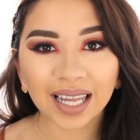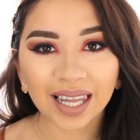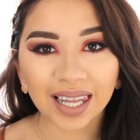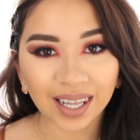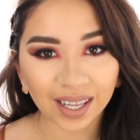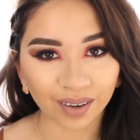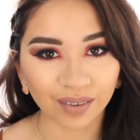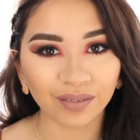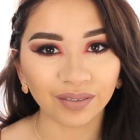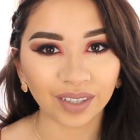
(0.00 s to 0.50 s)

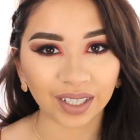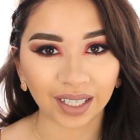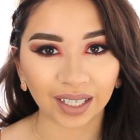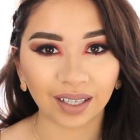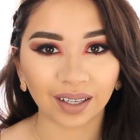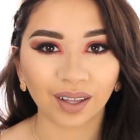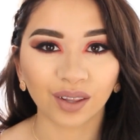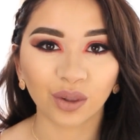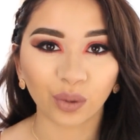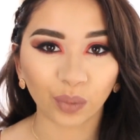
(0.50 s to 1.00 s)

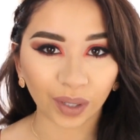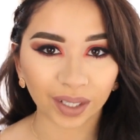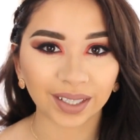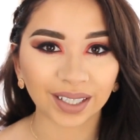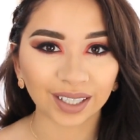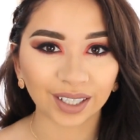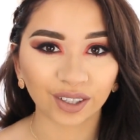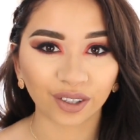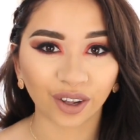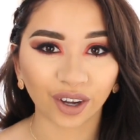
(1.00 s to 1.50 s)
loving the way
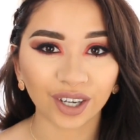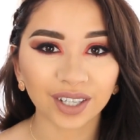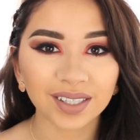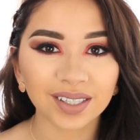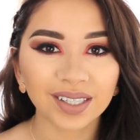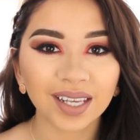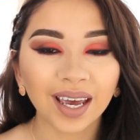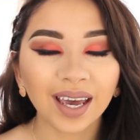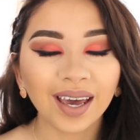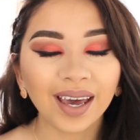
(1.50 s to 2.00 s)
that it
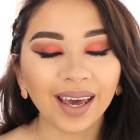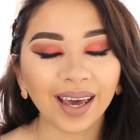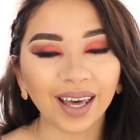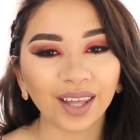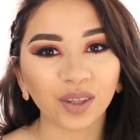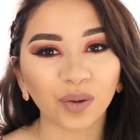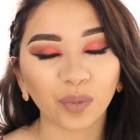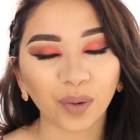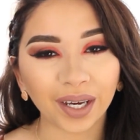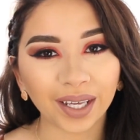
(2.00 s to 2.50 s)
looks
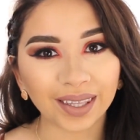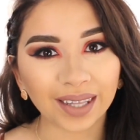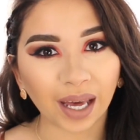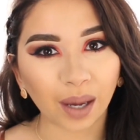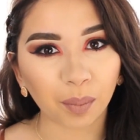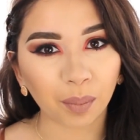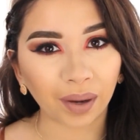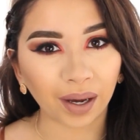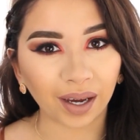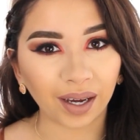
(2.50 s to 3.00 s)
and the way
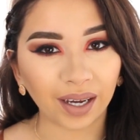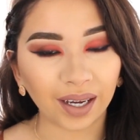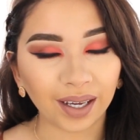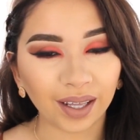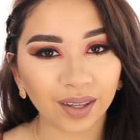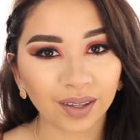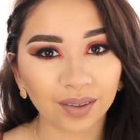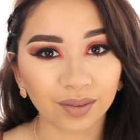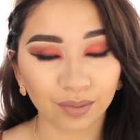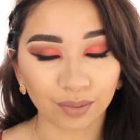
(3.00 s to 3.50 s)
that
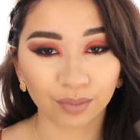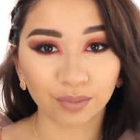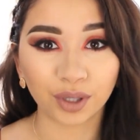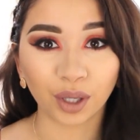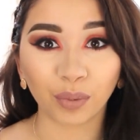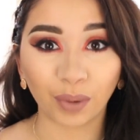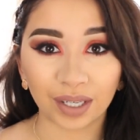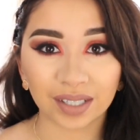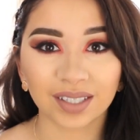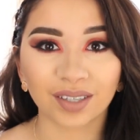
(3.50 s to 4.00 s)
my
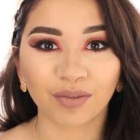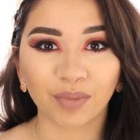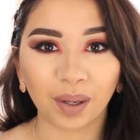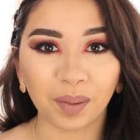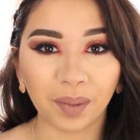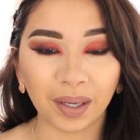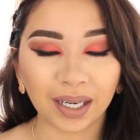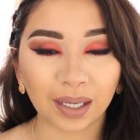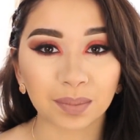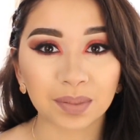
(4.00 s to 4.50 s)
the rest of my
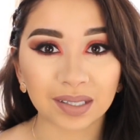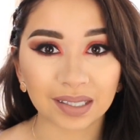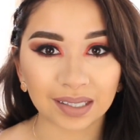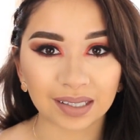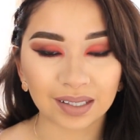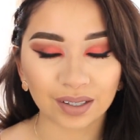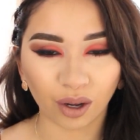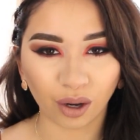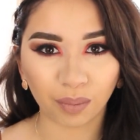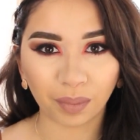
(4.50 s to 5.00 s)
makeup
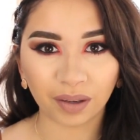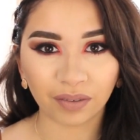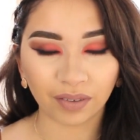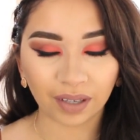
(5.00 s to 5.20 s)
sits on my